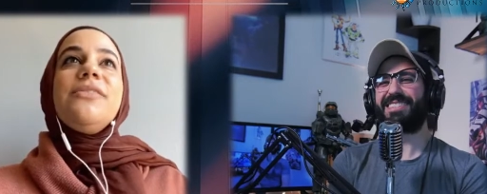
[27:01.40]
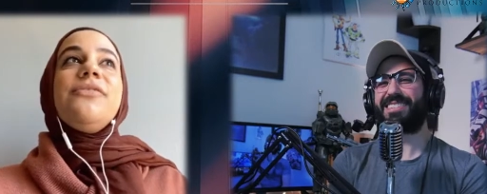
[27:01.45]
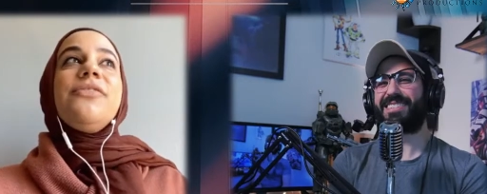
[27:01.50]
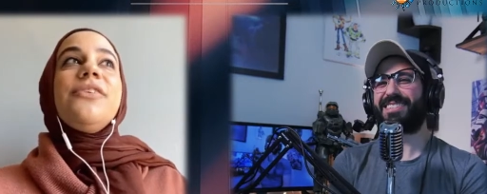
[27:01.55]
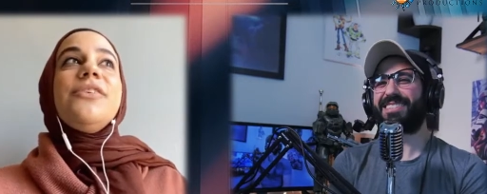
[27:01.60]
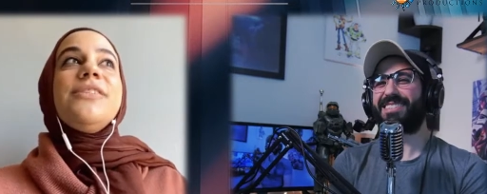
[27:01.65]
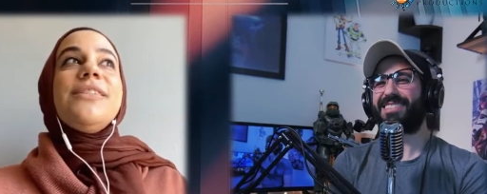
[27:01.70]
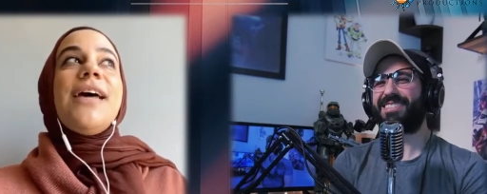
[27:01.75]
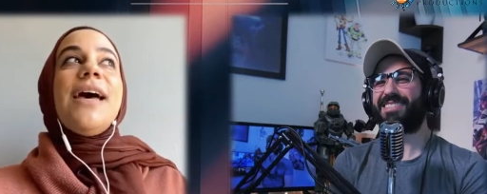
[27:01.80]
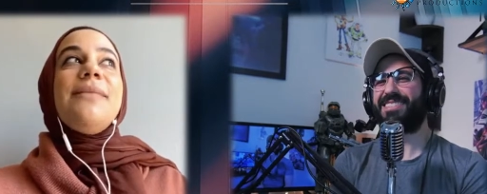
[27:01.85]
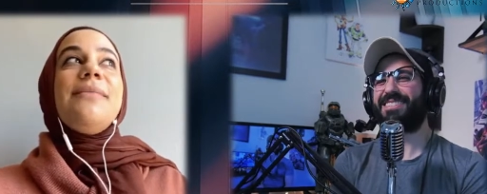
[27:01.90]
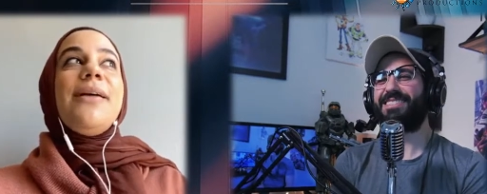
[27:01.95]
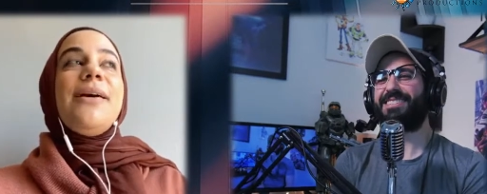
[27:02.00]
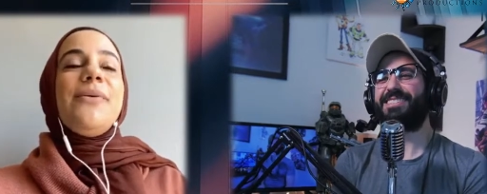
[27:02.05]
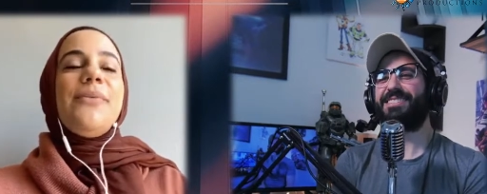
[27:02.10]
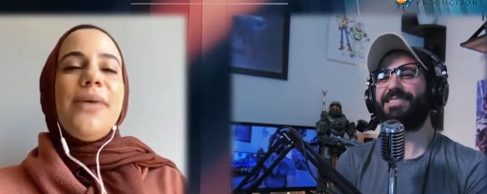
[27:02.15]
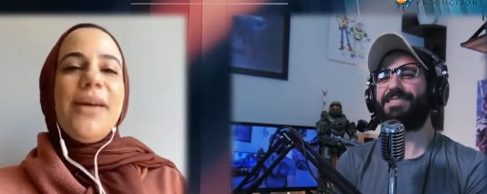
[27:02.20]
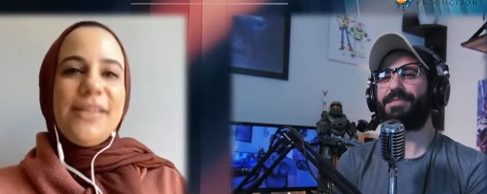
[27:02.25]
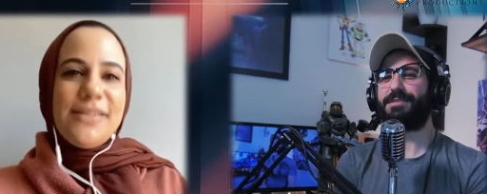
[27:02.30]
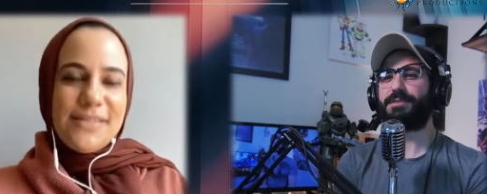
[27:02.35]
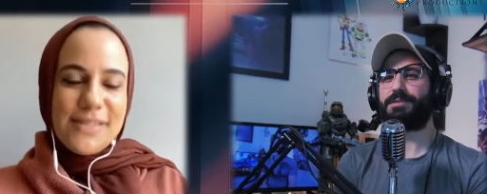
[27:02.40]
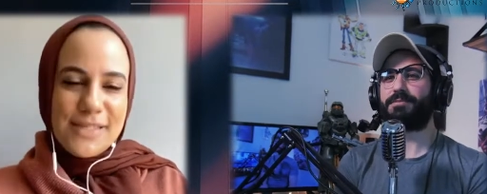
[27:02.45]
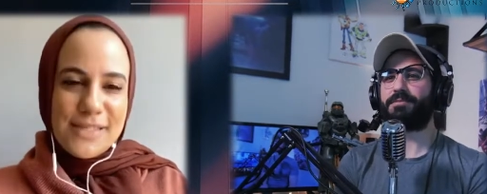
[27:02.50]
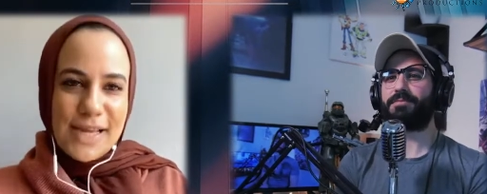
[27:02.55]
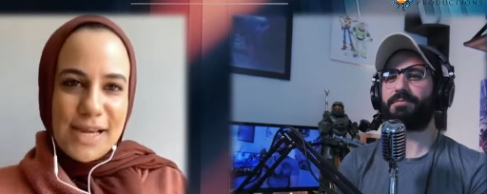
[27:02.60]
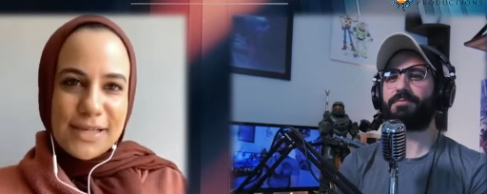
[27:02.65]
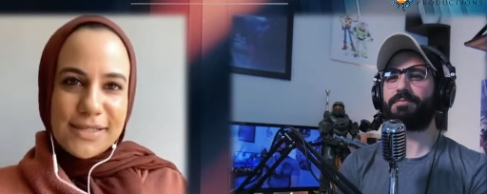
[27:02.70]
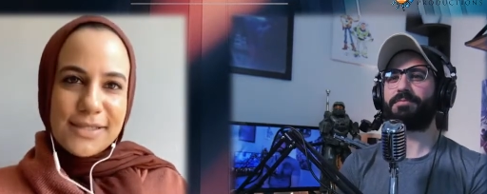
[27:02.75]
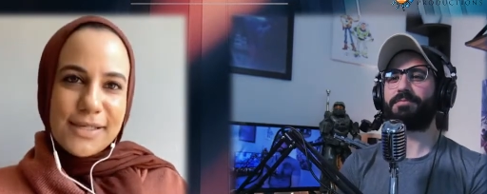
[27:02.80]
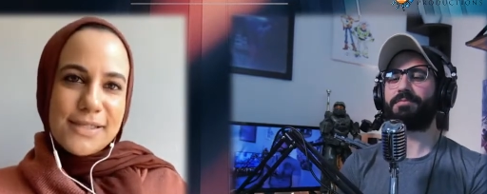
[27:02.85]
Speaker 1: the first time I went to
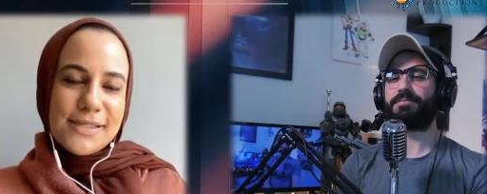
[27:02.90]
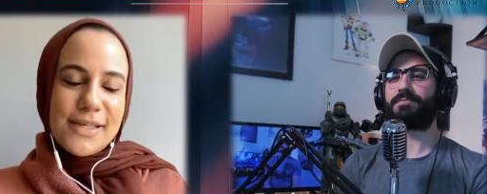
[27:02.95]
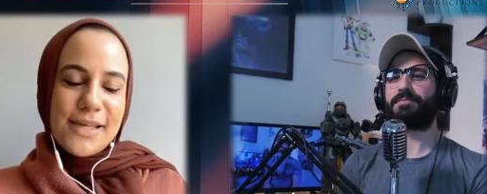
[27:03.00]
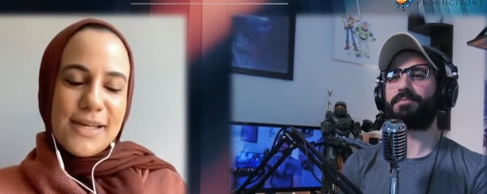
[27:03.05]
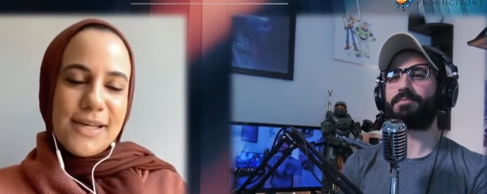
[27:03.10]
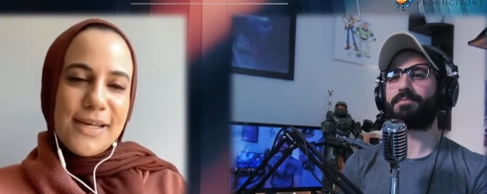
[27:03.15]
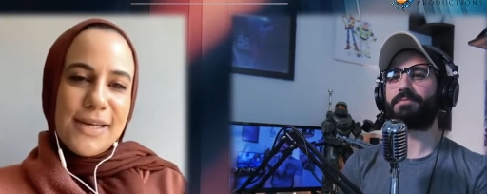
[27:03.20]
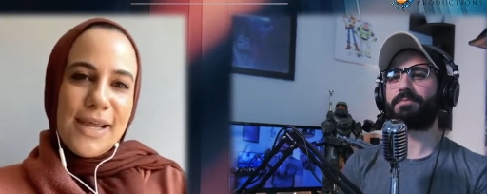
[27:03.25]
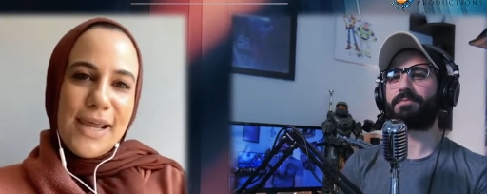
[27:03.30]
Texas, and,